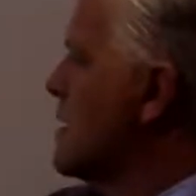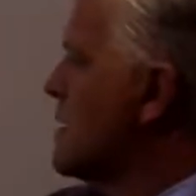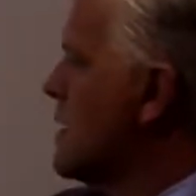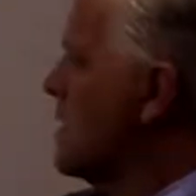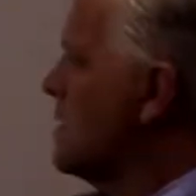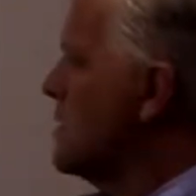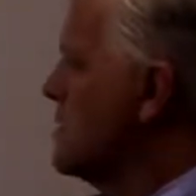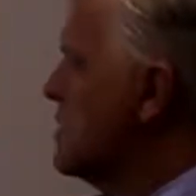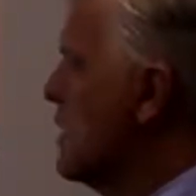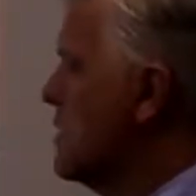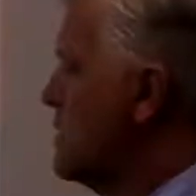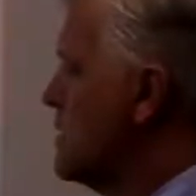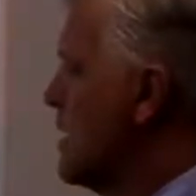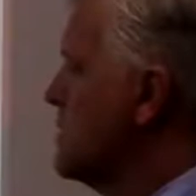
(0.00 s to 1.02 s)
it
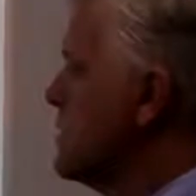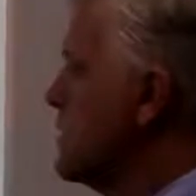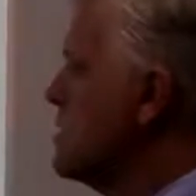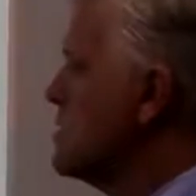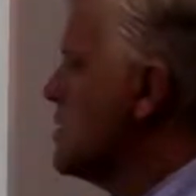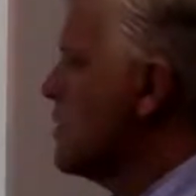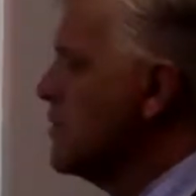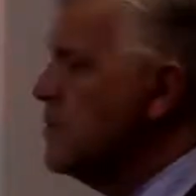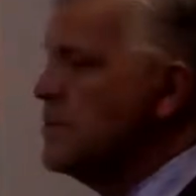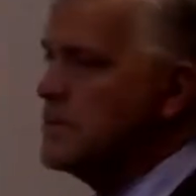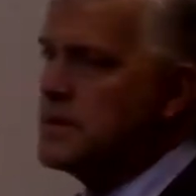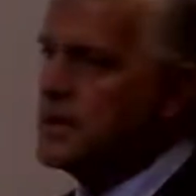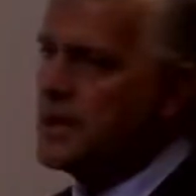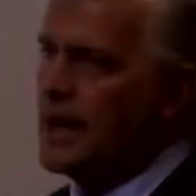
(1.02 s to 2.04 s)
sells additional
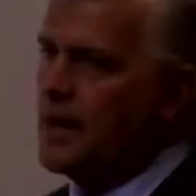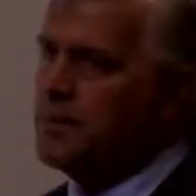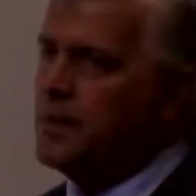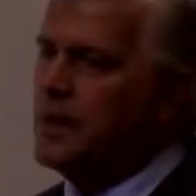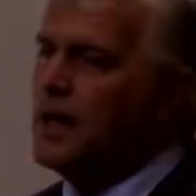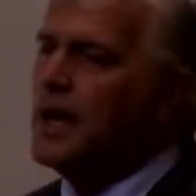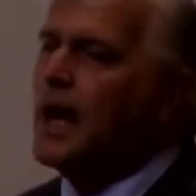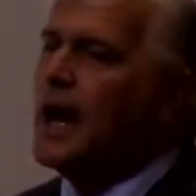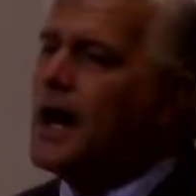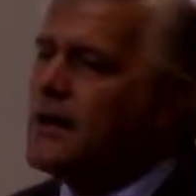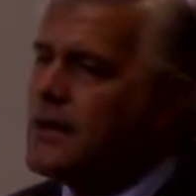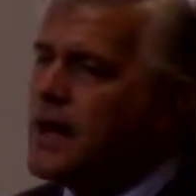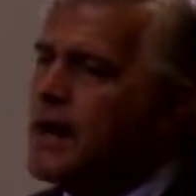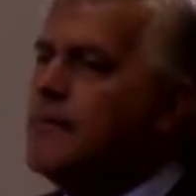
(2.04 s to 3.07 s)
units of the output.
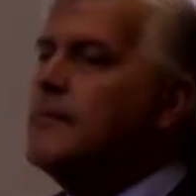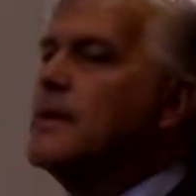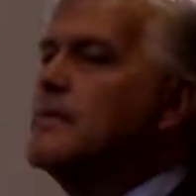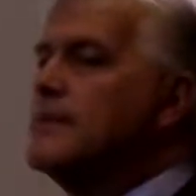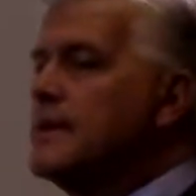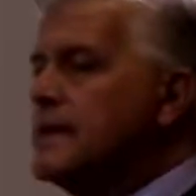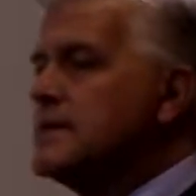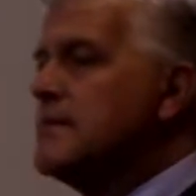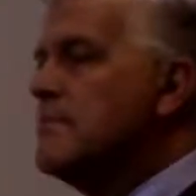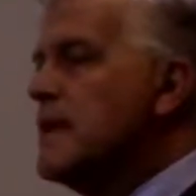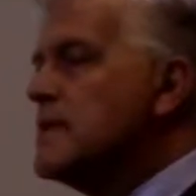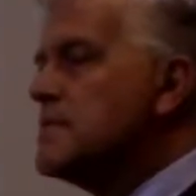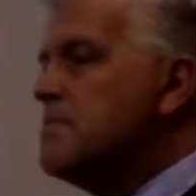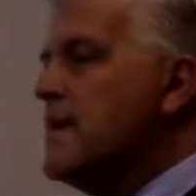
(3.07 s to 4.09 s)
How come? Because it
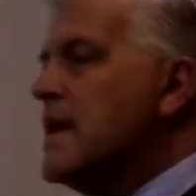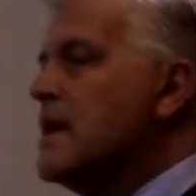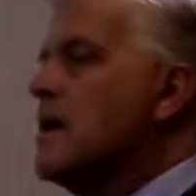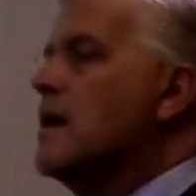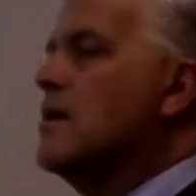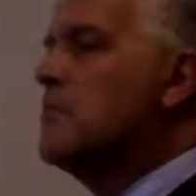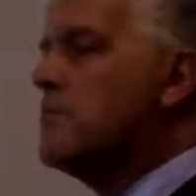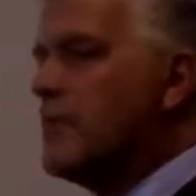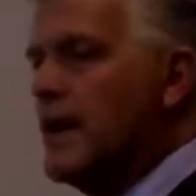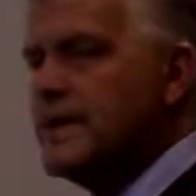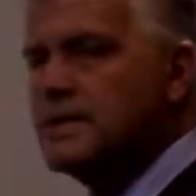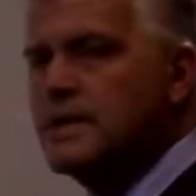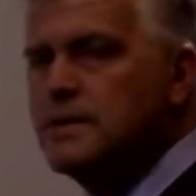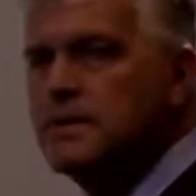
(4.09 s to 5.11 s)
must make
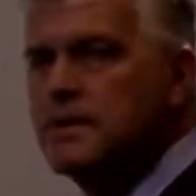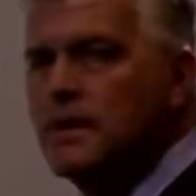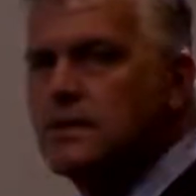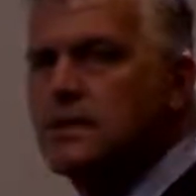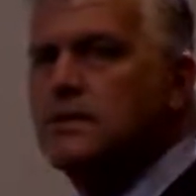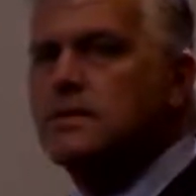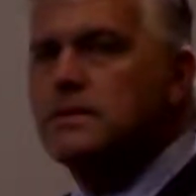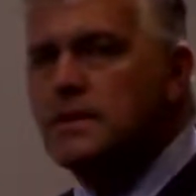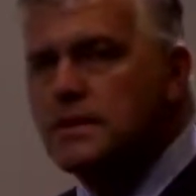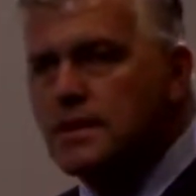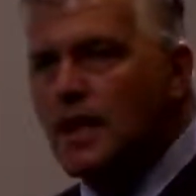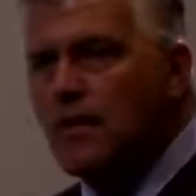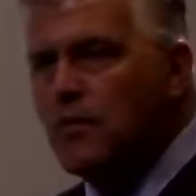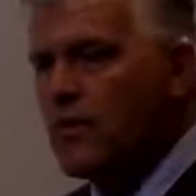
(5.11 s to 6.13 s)
price concessions to
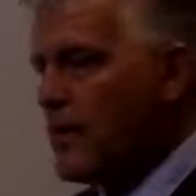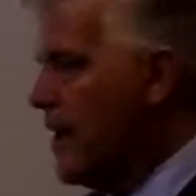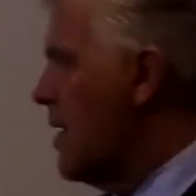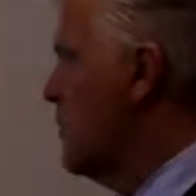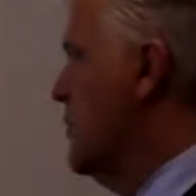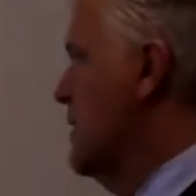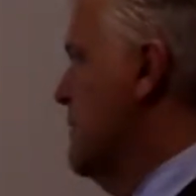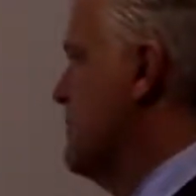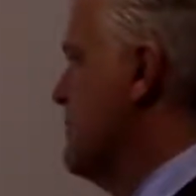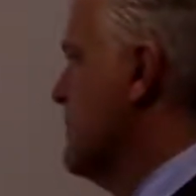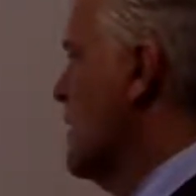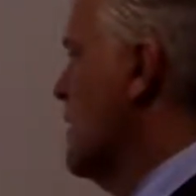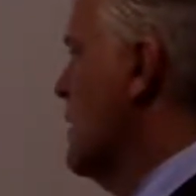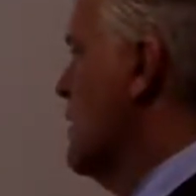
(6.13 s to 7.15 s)
sell more output.
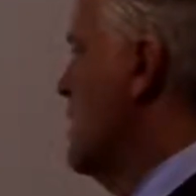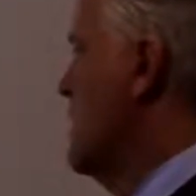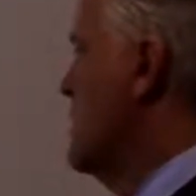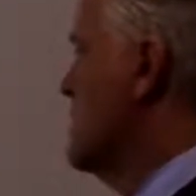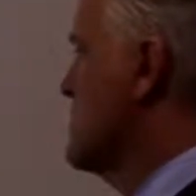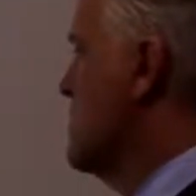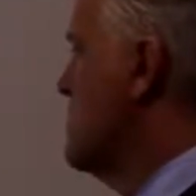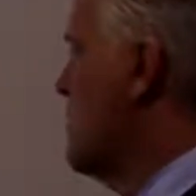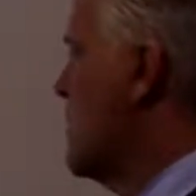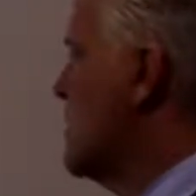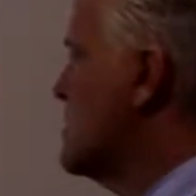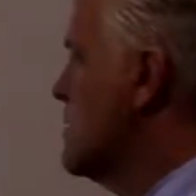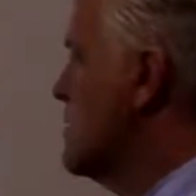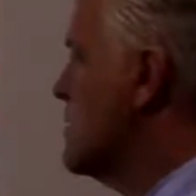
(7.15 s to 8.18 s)
So the
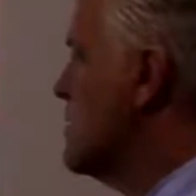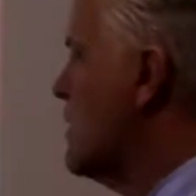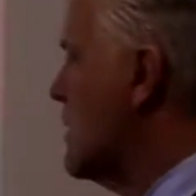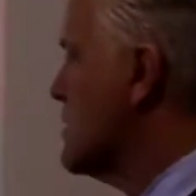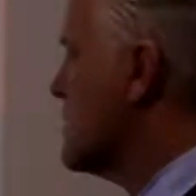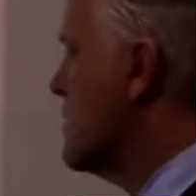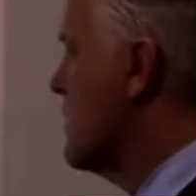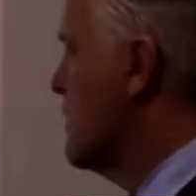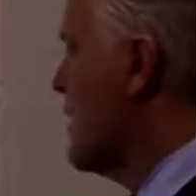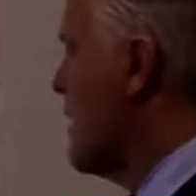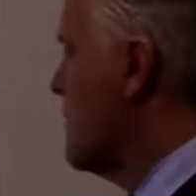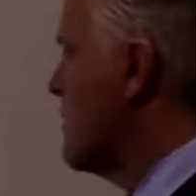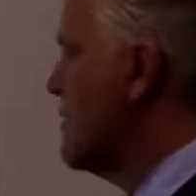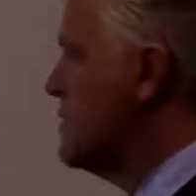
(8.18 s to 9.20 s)
marginal cost curve,
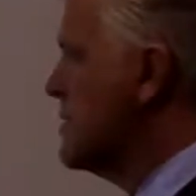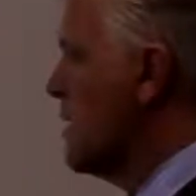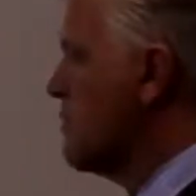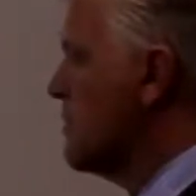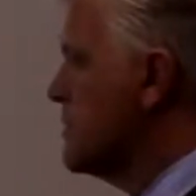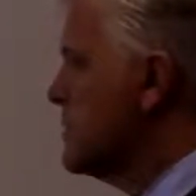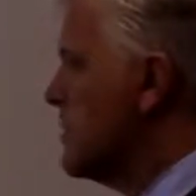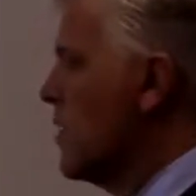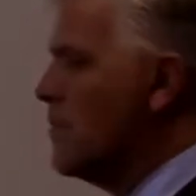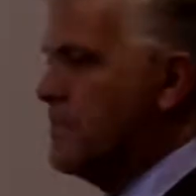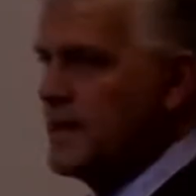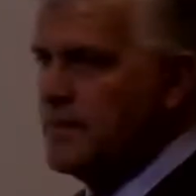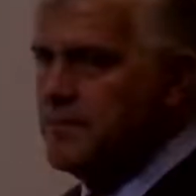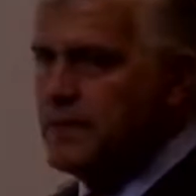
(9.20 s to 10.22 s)
however, is upward
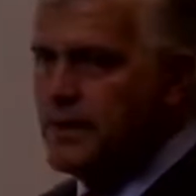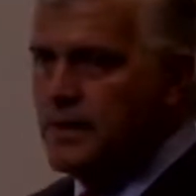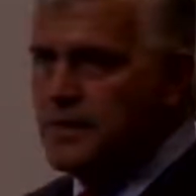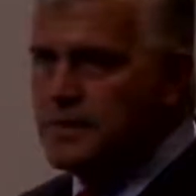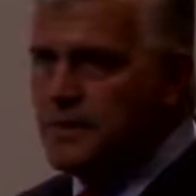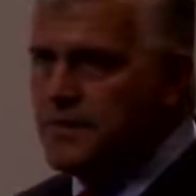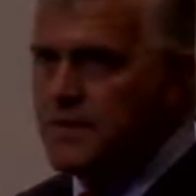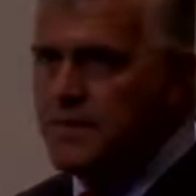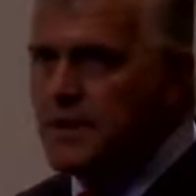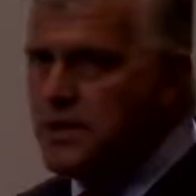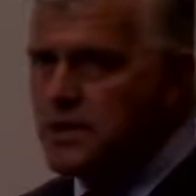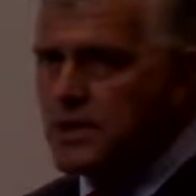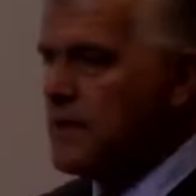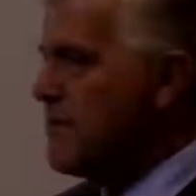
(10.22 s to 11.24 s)
sloping because of
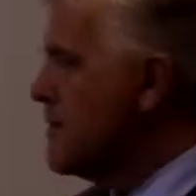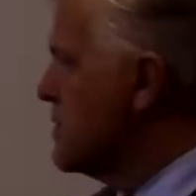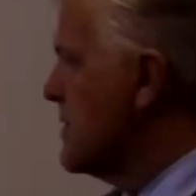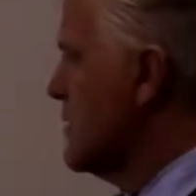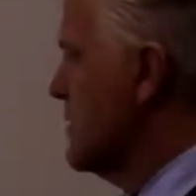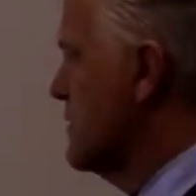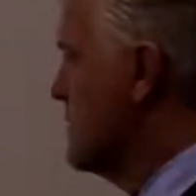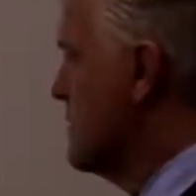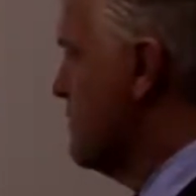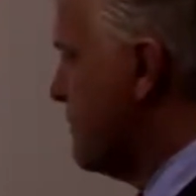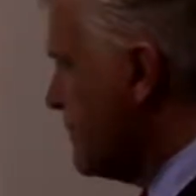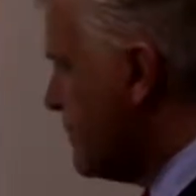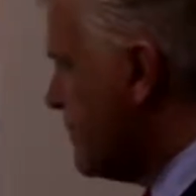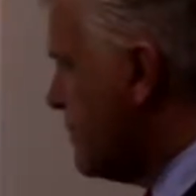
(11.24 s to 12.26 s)
diminishing returns.
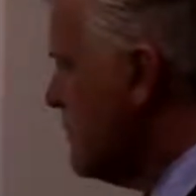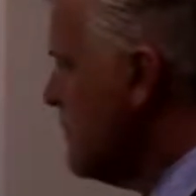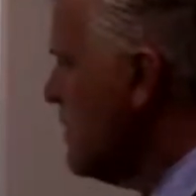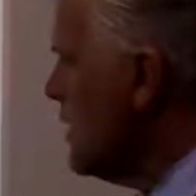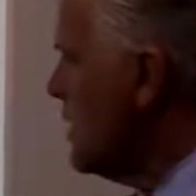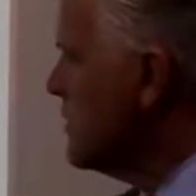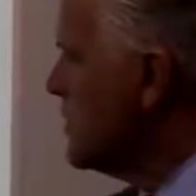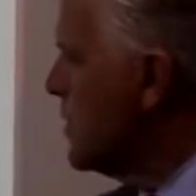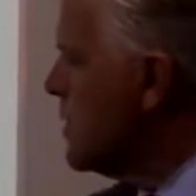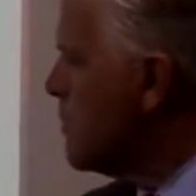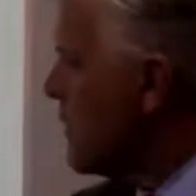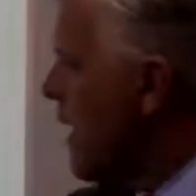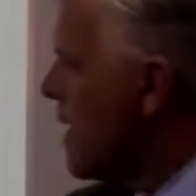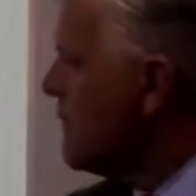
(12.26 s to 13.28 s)
So the
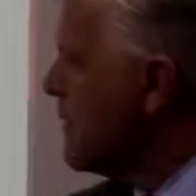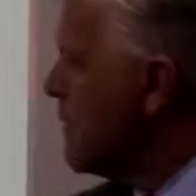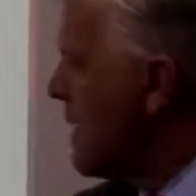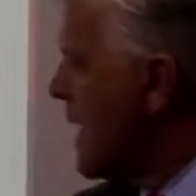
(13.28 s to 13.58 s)
profit